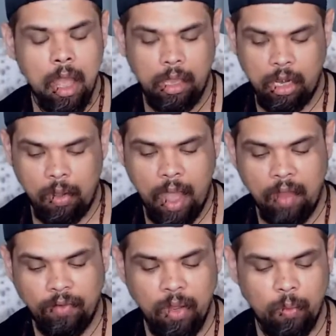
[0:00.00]

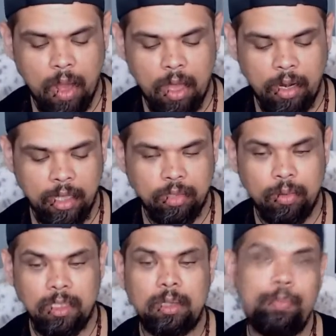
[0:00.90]
Everyone is
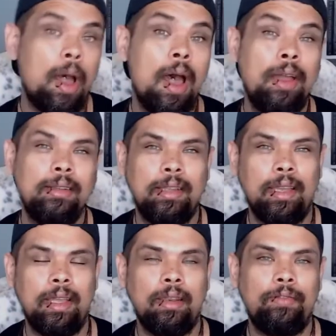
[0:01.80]

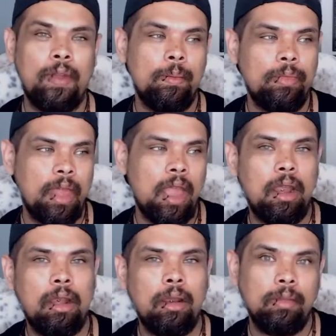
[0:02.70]
responding from
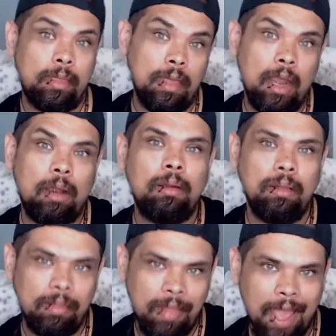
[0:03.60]
their
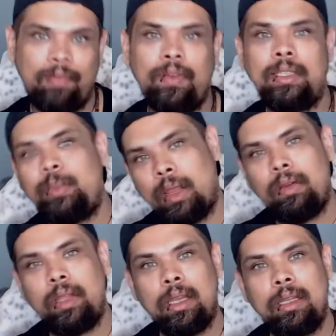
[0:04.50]
life
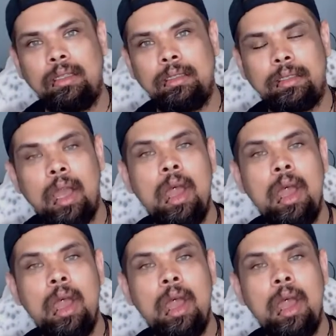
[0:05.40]
experience.